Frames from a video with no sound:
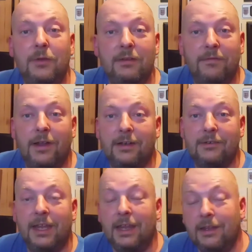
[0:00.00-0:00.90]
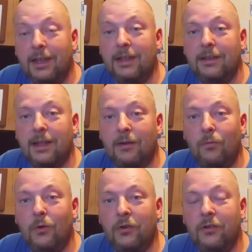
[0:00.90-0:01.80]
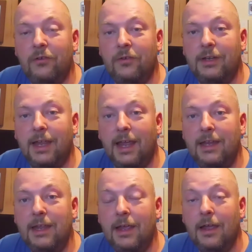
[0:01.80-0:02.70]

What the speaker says: in fact, hit that 100K.